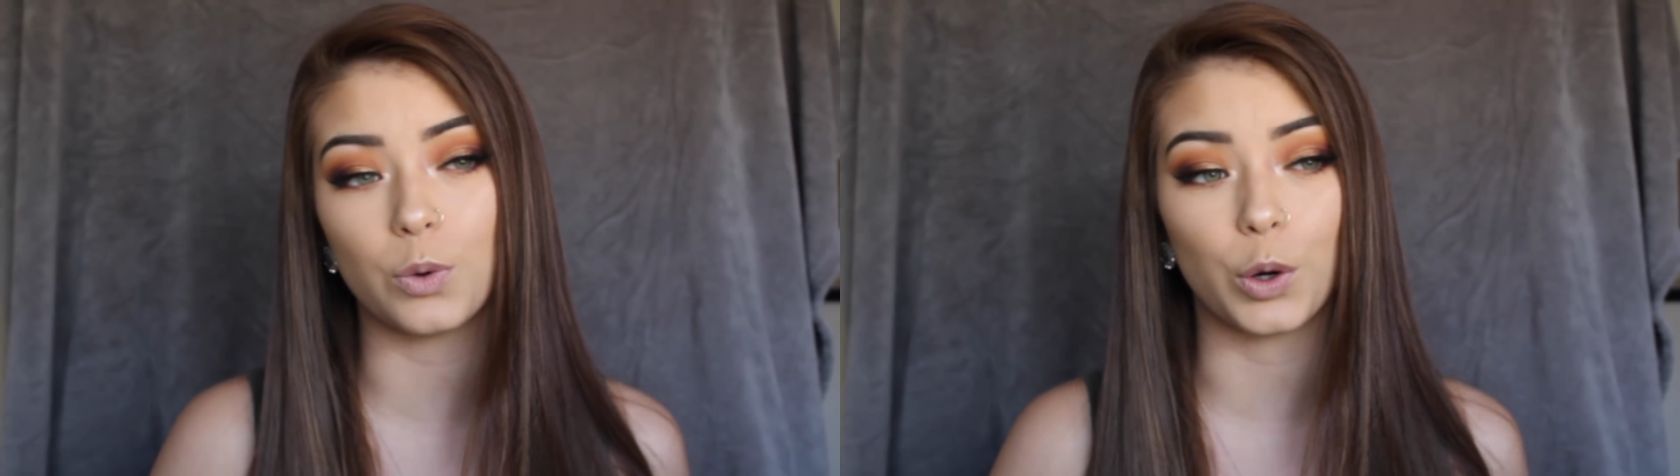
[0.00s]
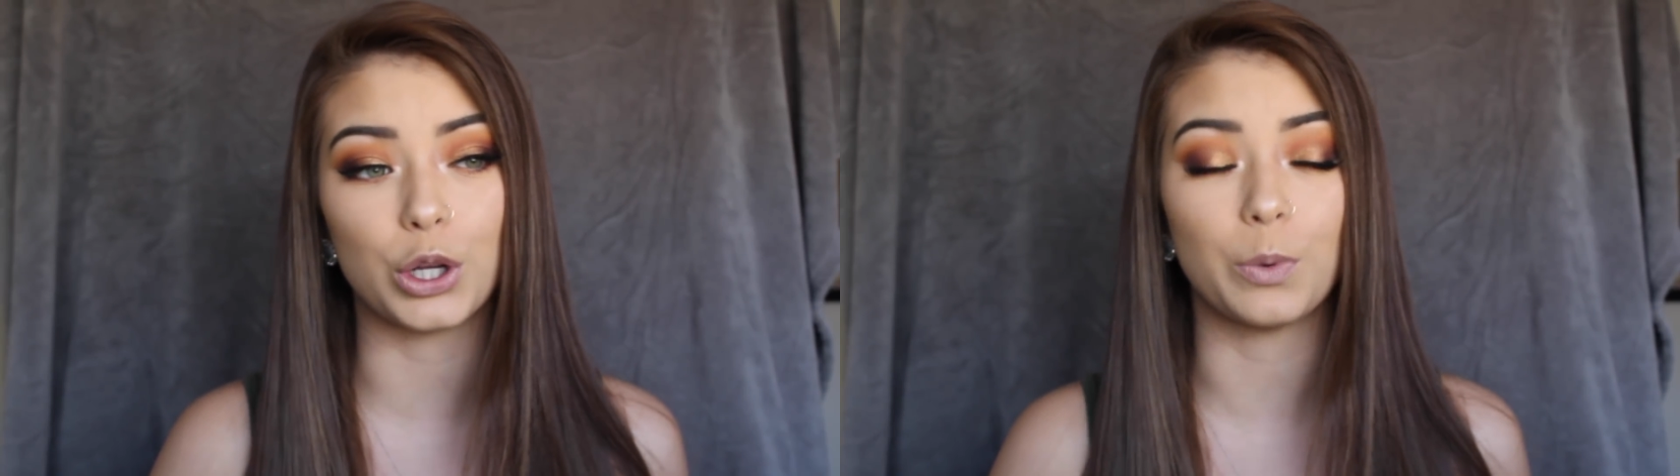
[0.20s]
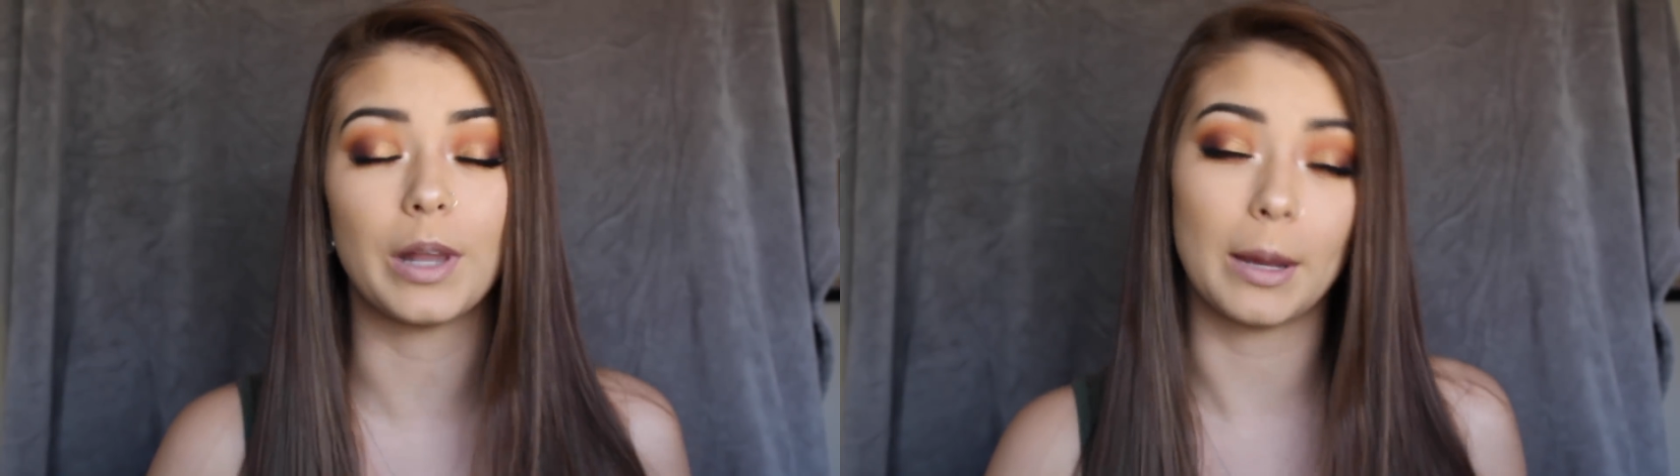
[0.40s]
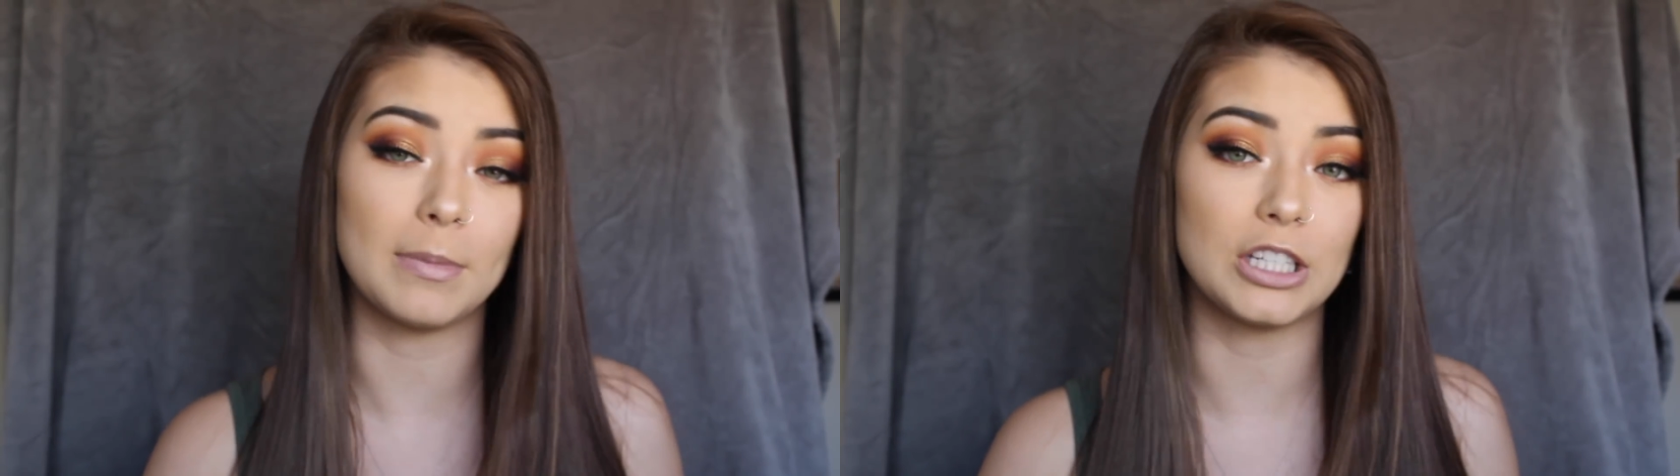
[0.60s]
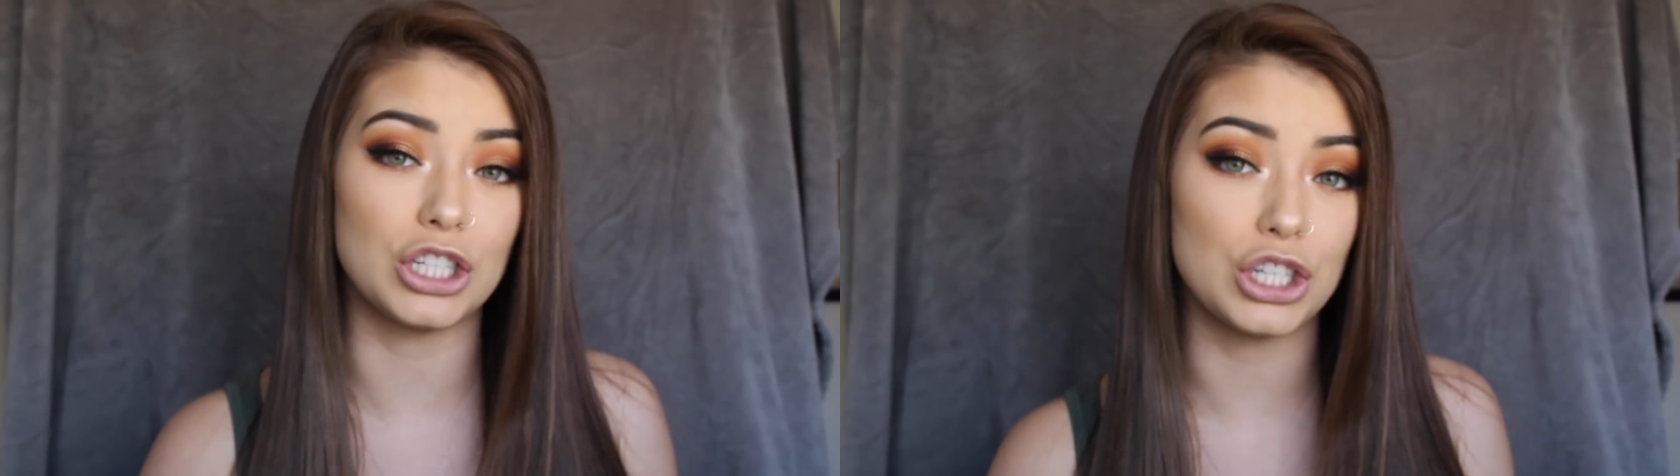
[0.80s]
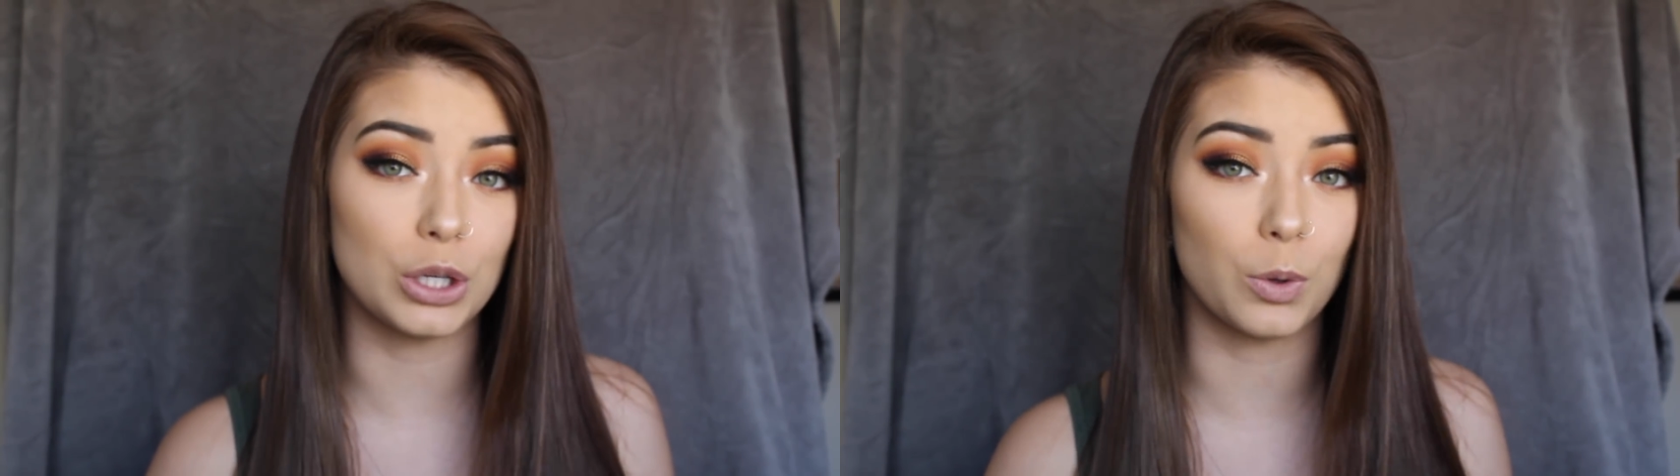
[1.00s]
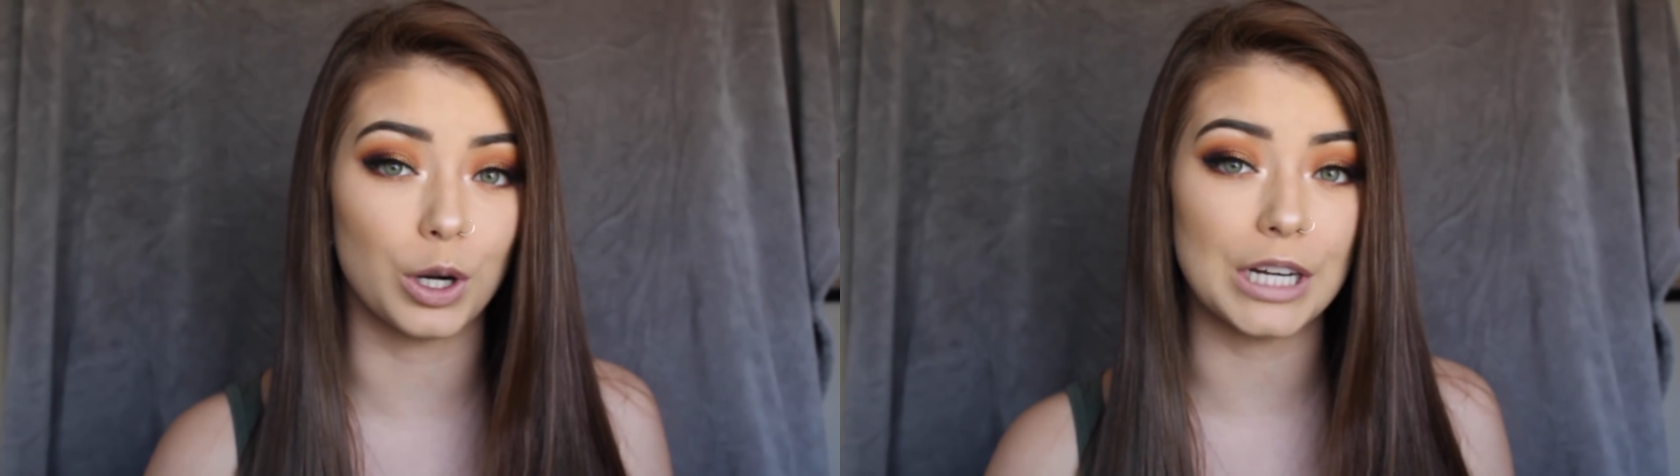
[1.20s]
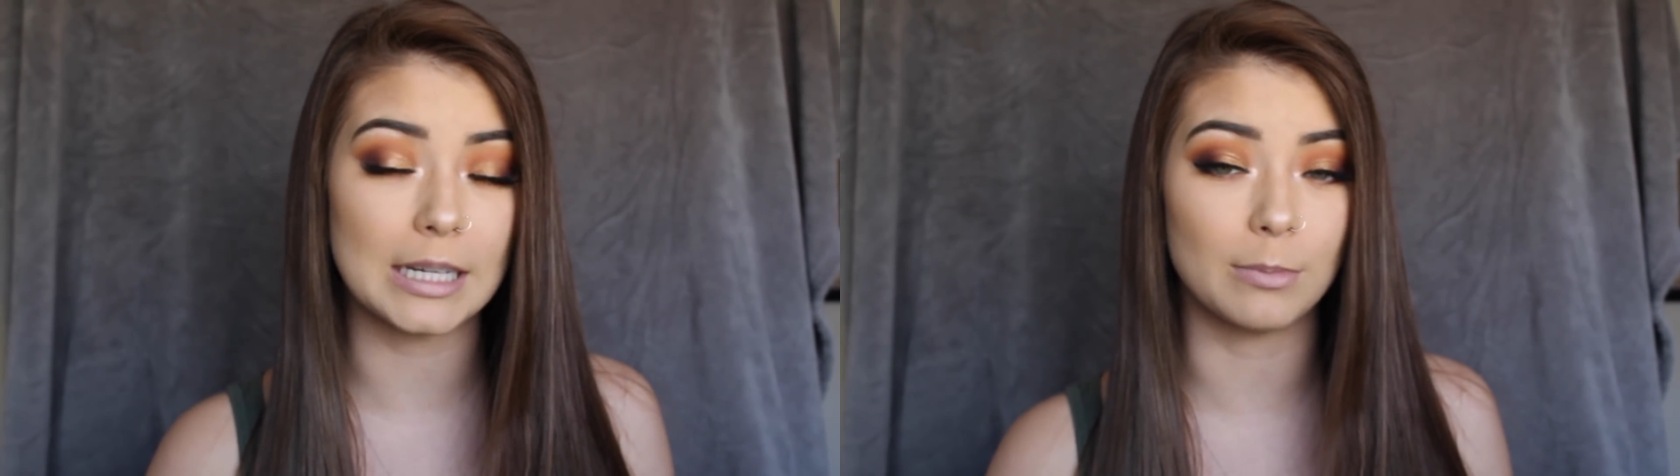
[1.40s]
or you would like me to do
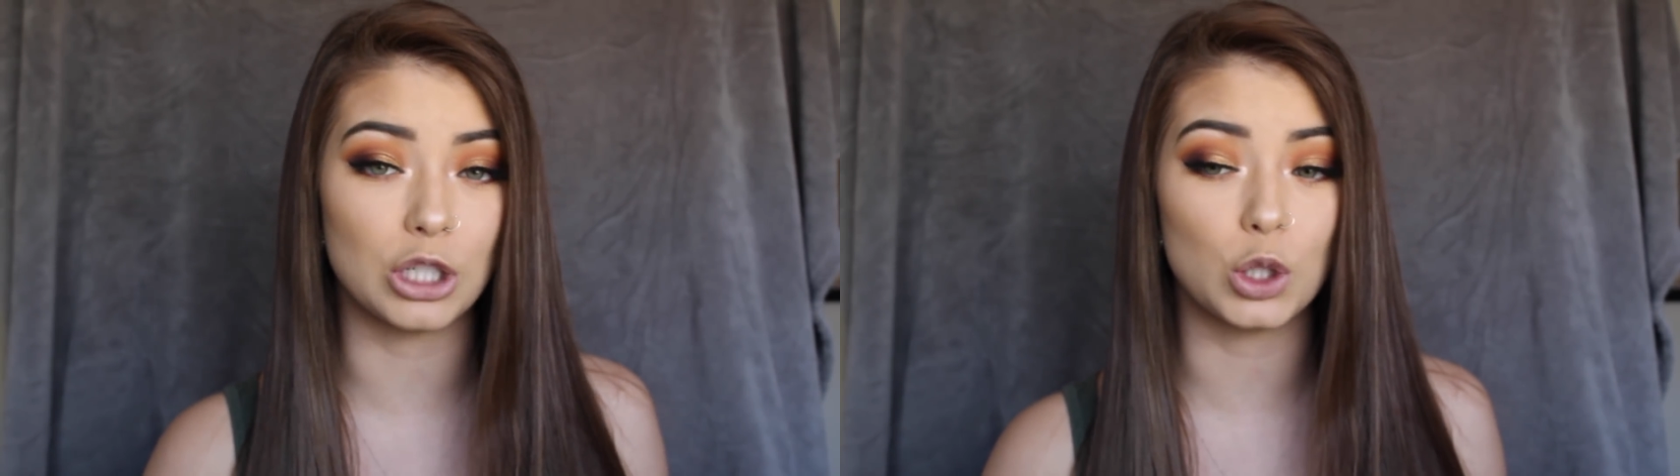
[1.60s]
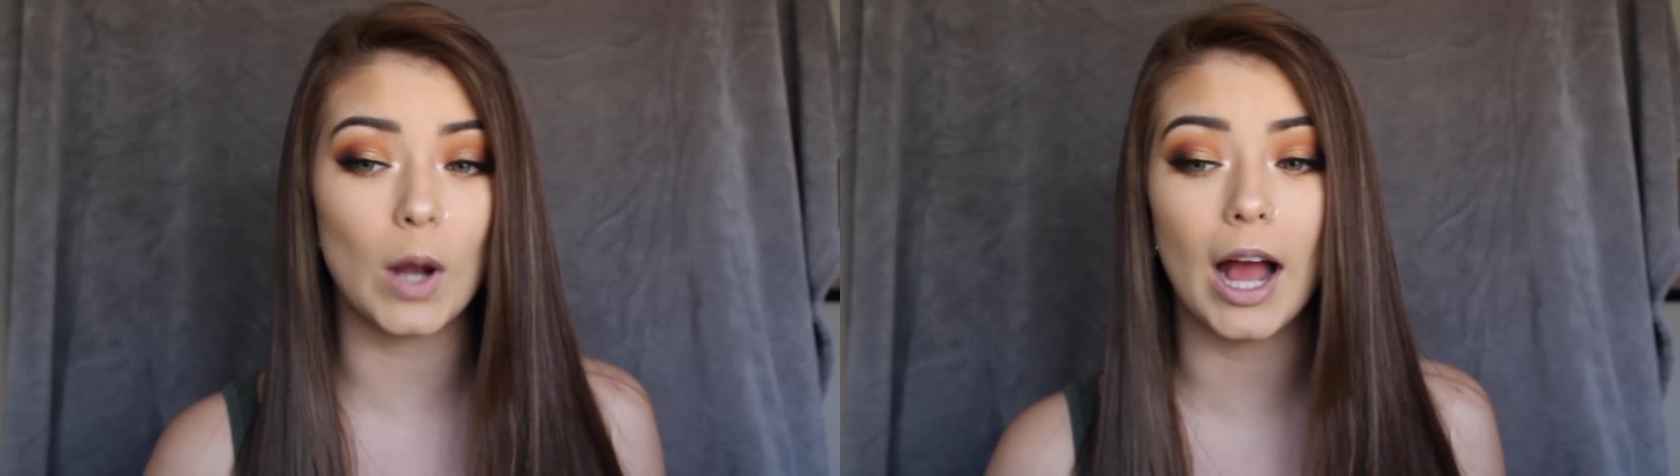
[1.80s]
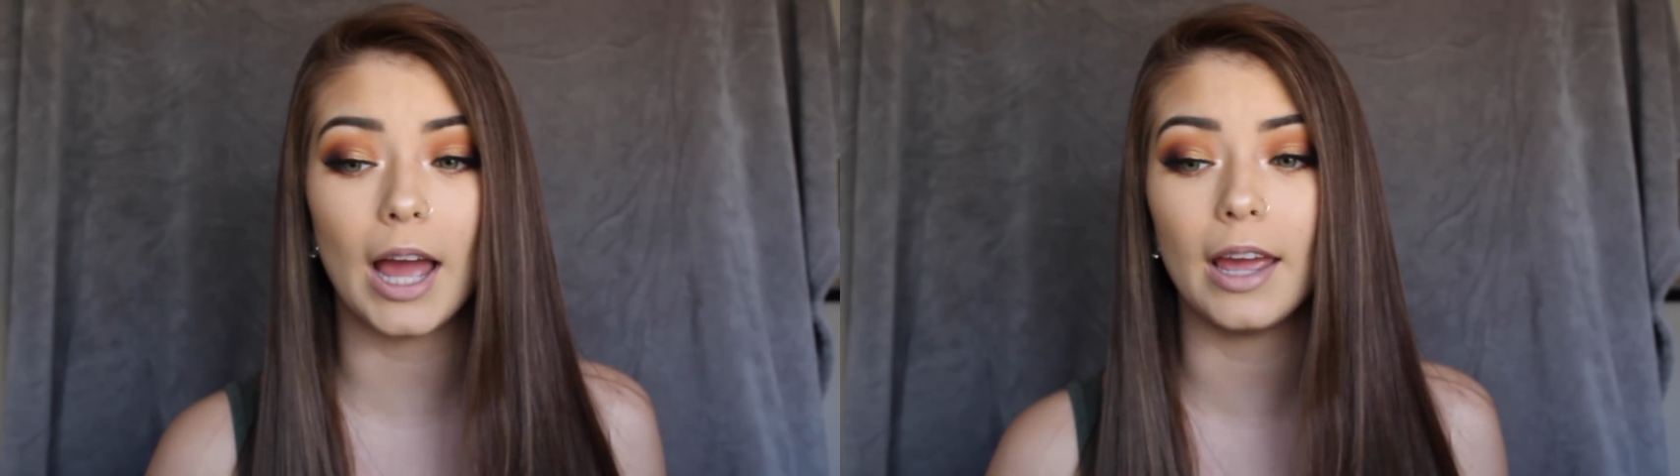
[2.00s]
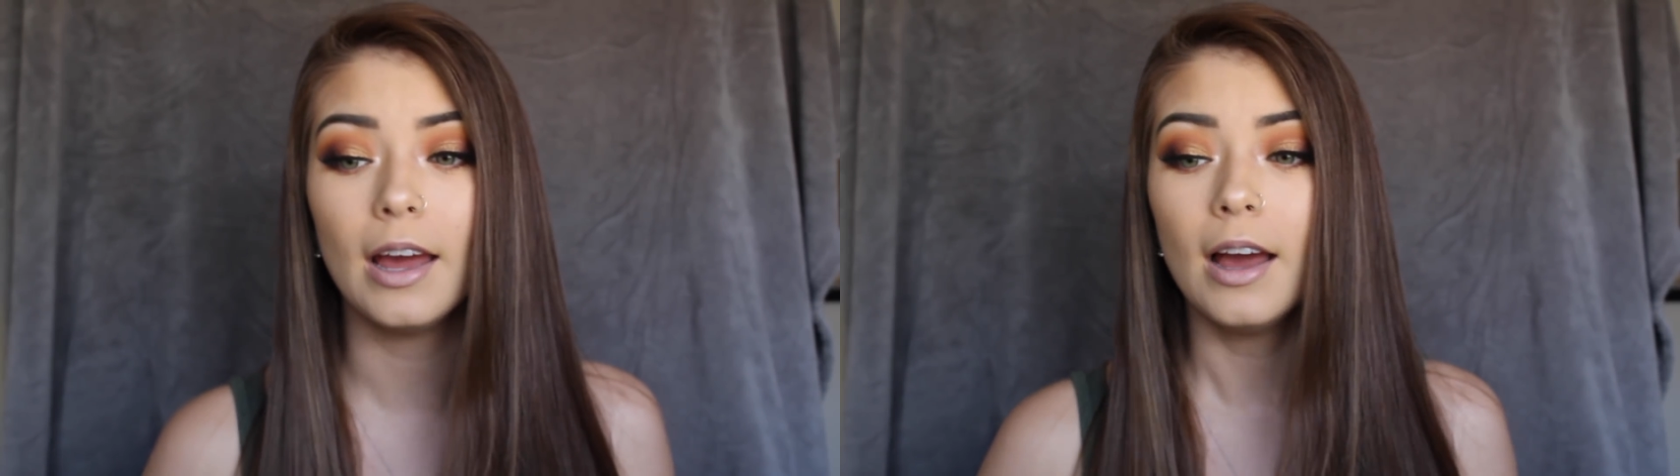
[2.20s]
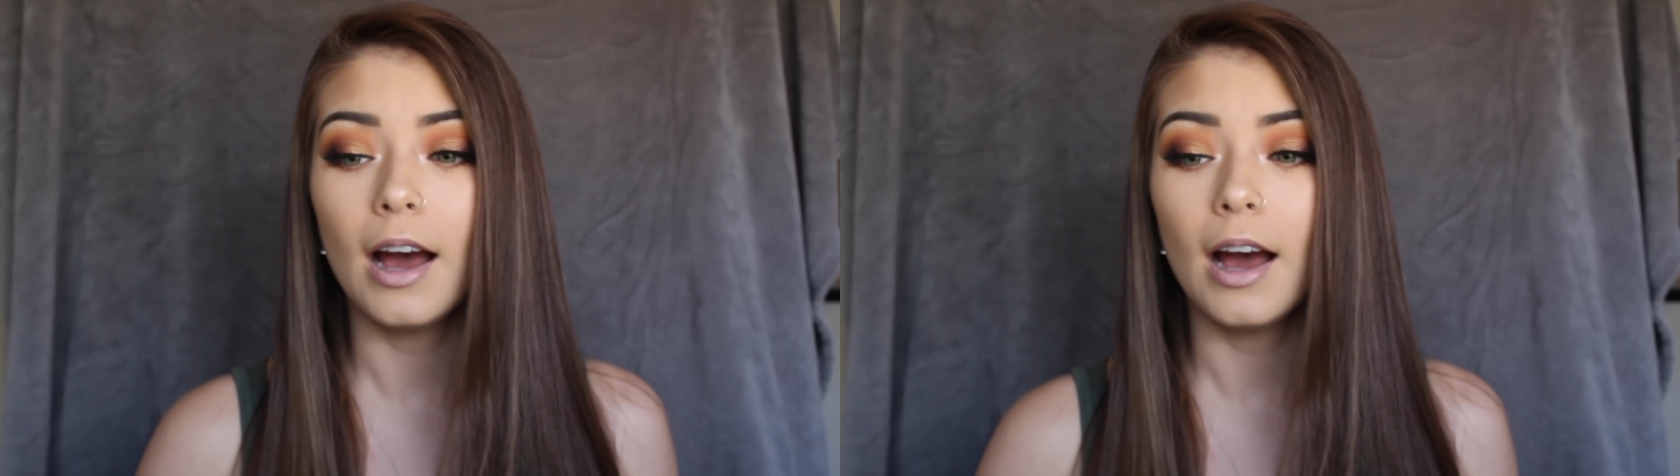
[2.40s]
or attempt to try,